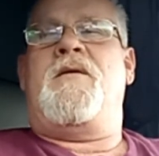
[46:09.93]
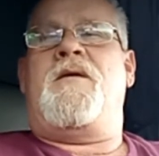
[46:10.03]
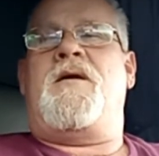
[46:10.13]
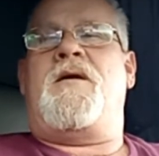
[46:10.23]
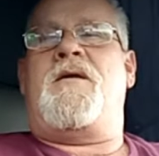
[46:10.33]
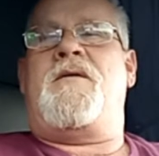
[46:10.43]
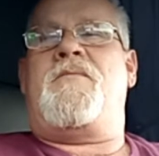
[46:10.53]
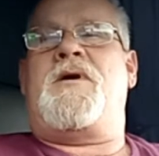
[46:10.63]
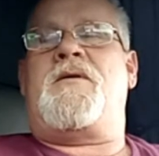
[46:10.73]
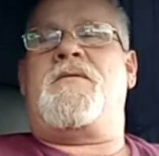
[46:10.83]

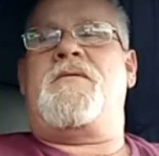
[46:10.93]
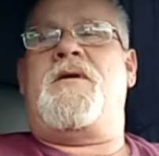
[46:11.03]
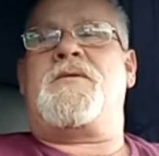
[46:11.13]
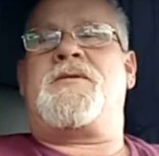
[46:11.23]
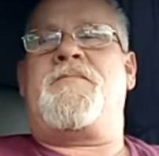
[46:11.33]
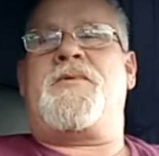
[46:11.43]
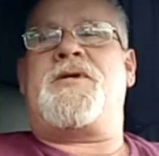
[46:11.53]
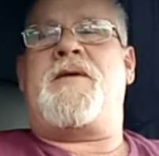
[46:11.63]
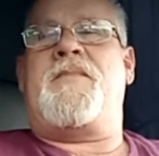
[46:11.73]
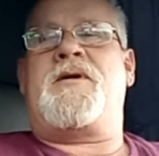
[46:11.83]
well, no super
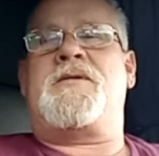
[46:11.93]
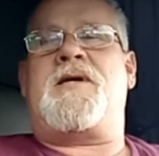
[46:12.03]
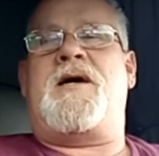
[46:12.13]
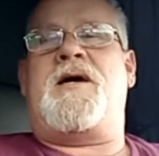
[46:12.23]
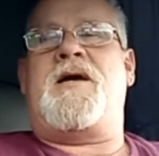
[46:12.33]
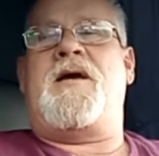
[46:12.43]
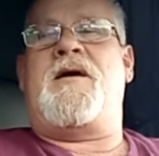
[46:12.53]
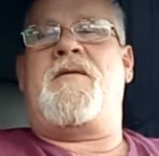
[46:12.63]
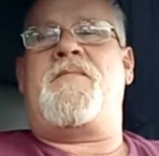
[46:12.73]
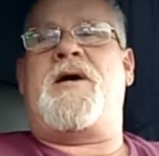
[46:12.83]
chat because I
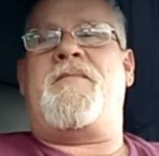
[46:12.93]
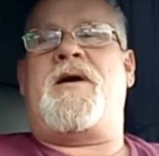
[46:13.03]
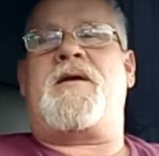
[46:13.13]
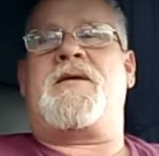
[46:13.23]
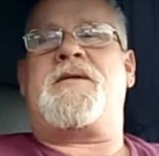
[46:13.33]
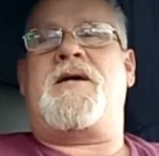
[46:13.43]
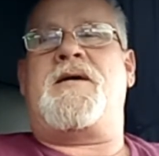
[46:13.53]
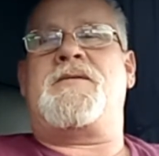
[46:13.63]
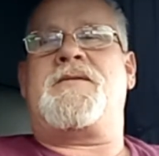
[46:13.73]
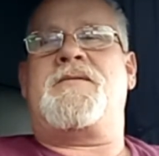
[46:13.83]
am not
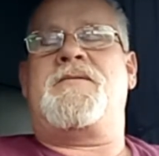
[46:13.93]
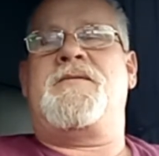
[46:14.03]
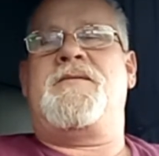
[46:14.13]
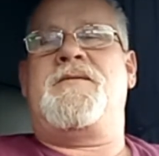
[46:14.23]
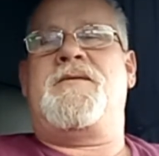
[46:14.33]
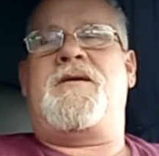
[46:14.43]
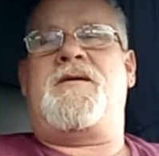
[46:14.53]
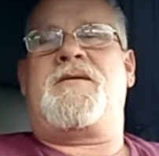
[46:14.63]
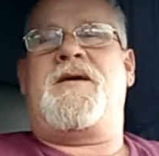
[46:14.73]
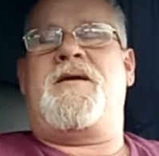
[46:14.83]
monetized.
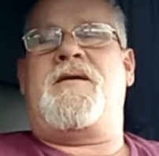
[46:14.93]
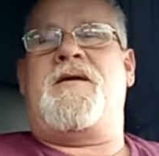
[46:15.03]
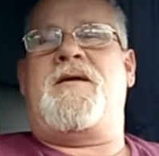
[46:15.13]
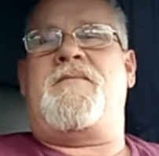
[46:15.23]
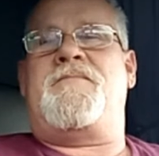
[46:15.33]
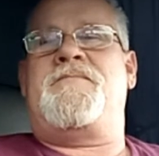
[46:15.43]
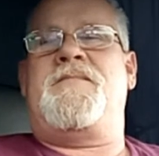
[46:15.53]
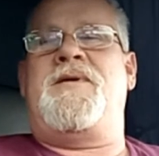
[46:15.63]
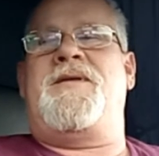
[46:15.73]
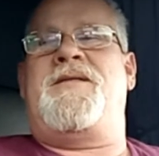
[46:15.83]
Okay,
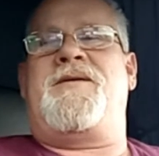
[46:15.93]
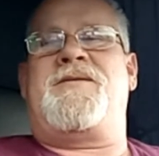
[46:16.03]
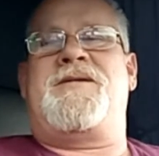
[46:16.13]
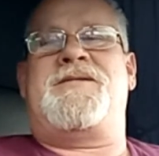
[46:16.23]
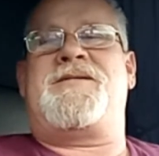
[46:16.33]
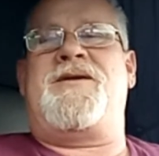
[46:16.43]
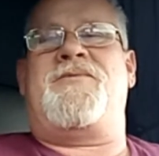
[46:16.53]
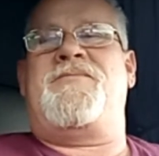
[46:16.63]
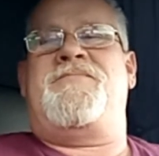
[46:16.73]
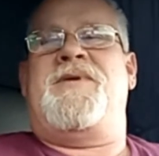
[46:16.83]
there's
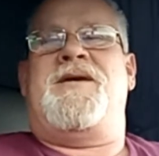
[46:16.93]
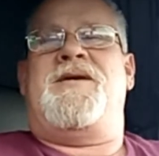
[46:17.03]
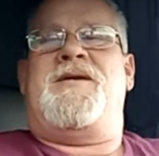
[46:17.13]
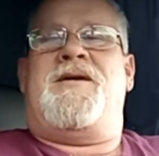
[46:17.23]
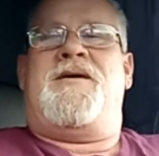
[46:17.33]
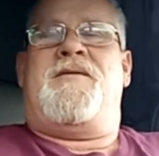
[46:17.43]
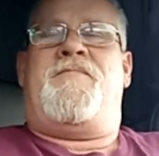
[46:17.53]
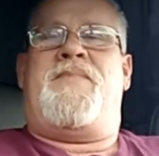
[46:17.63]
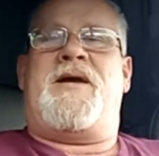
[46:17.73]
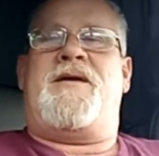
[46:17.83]
no
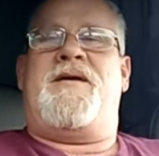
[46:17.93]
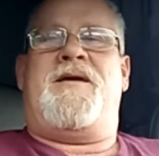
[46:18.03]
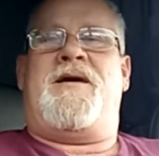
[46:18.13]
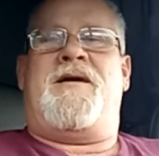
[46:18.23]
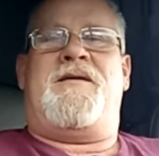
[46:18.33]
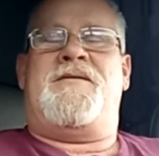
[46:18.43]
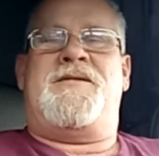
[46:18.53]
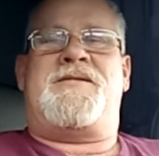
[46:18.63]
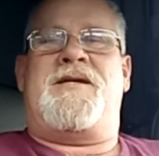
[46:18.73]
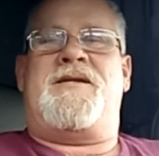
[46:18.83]
pay
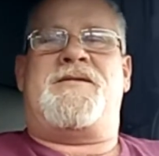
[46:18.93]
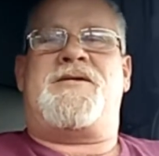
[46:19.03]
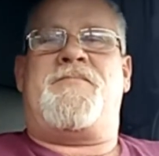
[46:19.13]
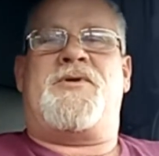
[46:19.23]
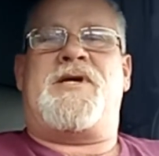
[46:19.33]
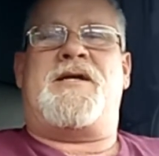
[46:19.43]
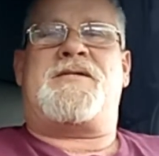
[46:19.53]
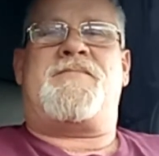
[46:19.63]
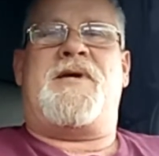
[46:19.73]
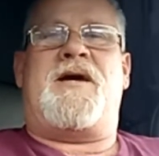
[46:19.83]
sending super chats
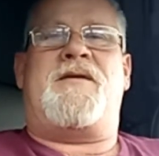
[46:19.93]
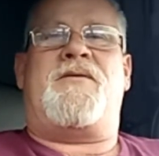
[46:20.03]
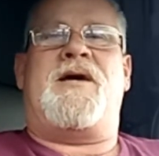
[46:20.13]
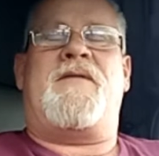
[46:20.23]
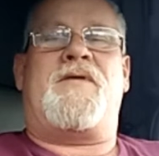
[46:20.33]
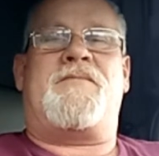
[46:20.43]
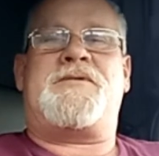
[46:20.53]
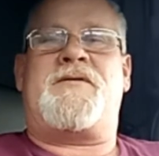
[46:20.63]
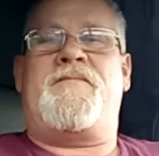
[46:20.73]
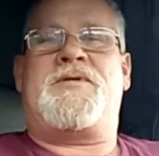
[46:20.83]
to me. I don't have enough
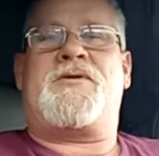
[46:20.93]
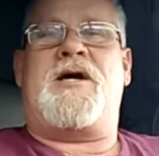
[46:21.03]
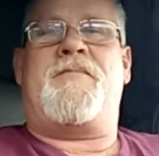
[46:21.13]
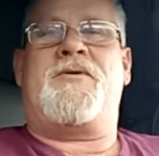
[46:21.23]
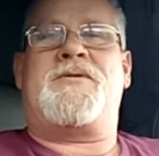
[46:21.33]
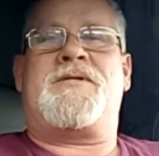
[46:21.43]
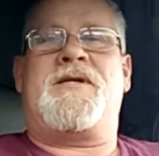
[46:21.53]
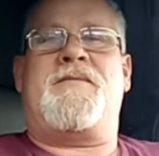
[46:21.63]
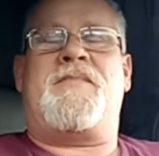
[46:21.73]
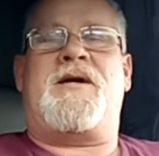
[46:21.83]
subscribers to
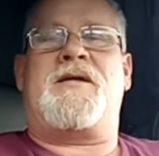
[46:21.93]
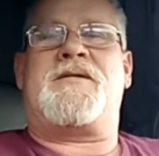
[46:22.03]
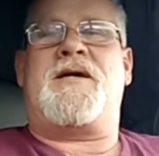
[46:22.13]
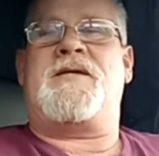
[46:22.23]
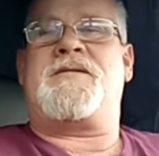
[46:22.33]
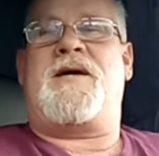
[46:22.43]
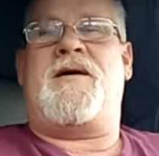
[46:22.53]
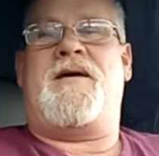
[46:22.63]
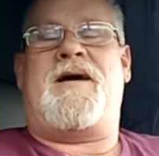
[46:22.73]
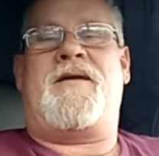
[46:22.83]
get monetized.
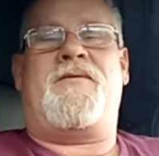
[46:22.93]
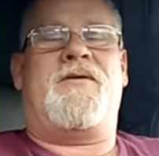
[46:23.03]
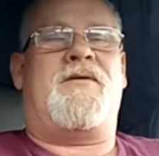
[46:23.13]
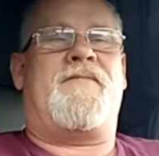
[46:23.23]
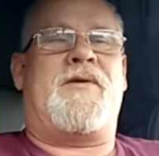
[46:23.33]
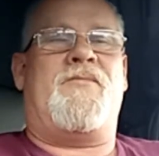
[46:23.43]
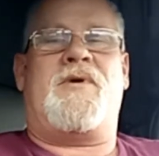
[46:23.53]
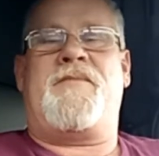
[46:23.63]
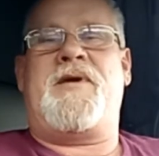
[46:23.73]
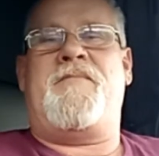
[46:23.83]
I don't know if I'd
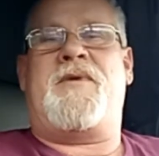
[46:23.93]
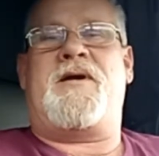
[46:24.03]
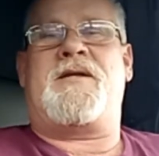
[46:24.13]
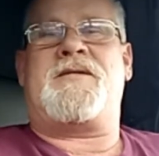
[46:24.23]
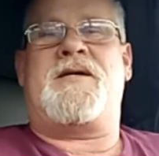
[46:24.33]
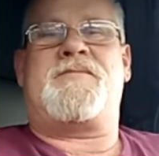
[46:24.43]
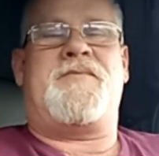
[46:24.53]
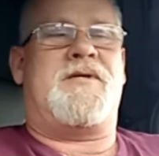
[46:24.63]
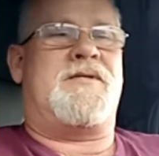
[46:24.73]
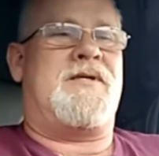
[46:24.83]
want to be monetized
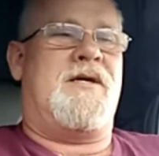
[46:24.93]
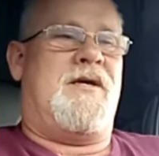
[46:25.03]
because